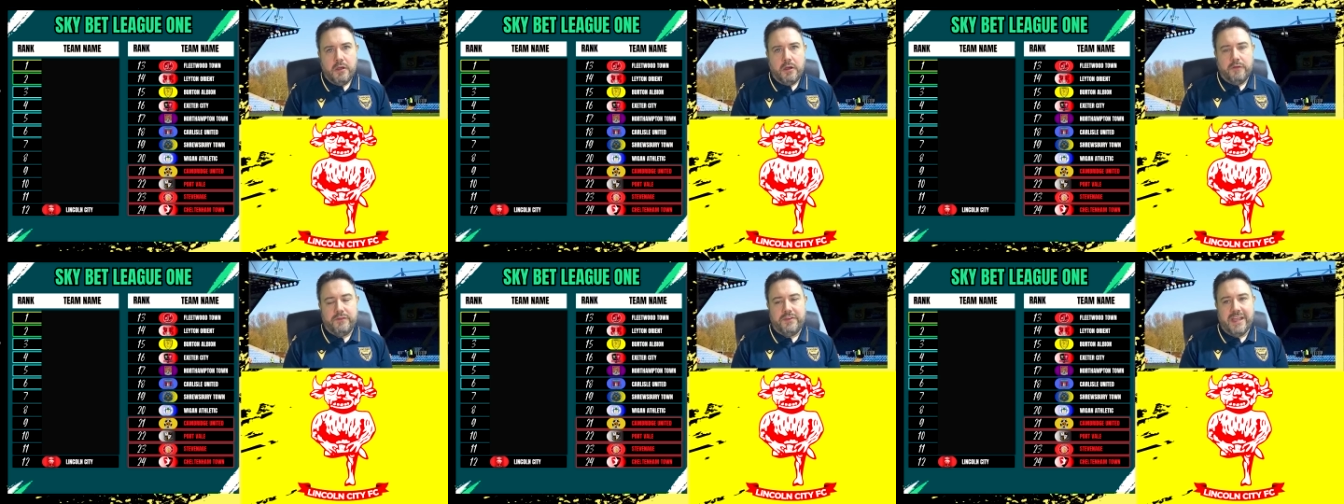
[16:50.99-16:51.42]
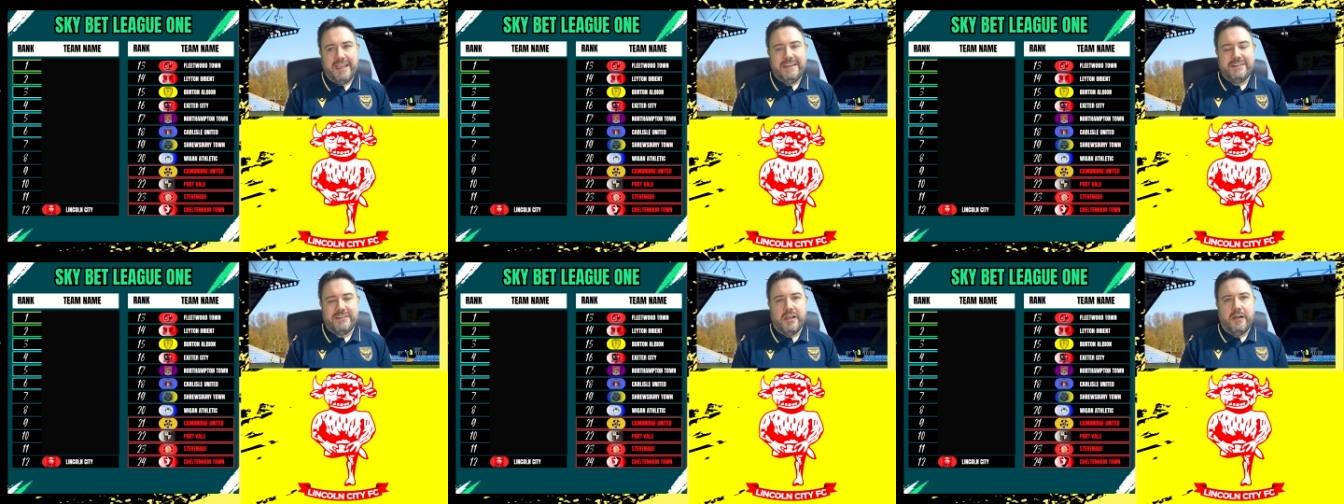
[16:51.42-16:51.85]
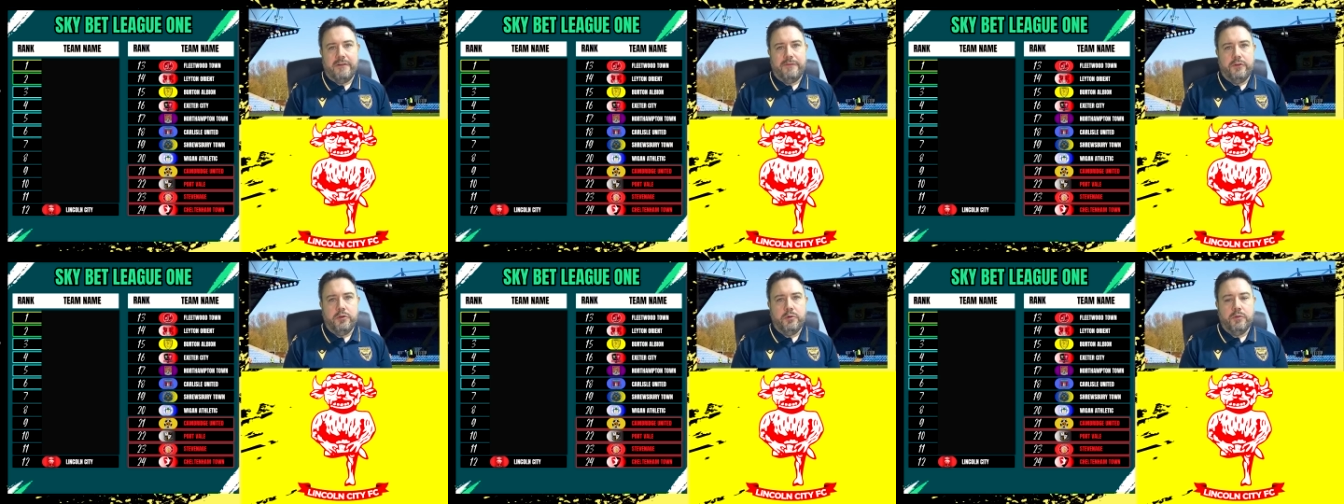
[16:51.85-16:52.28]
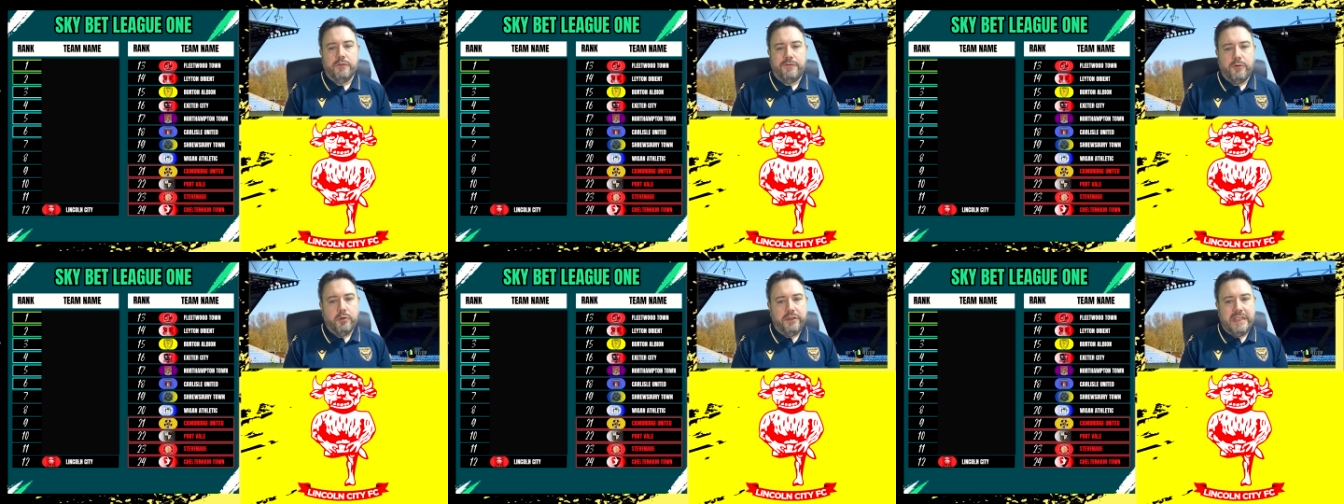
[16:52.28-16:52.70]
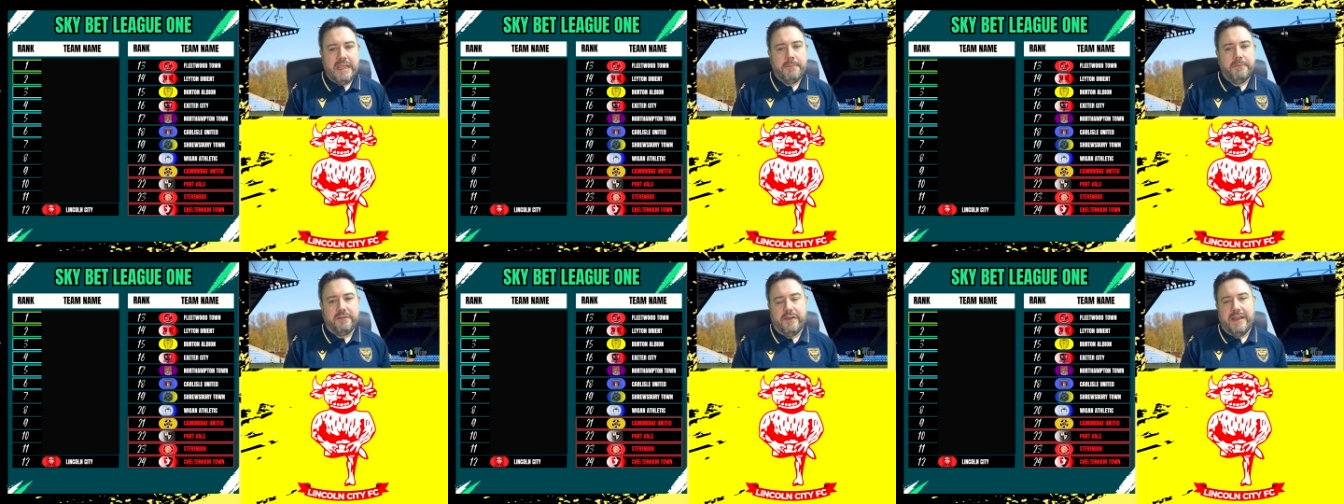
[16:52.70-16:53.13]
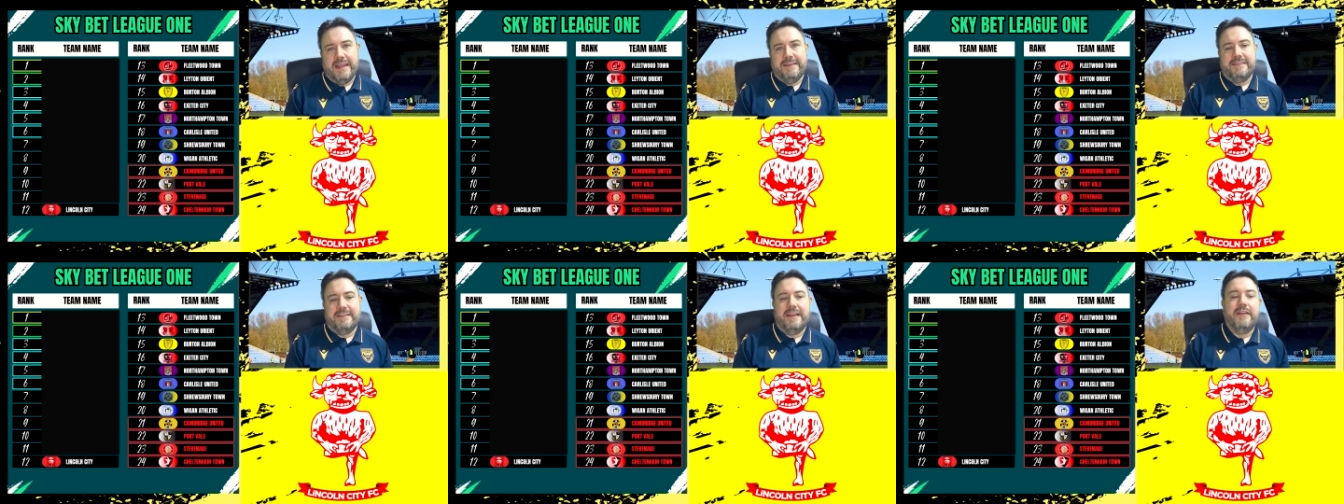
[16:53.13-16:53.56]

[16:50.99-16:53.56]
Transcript: of deja vu for the Imps fans,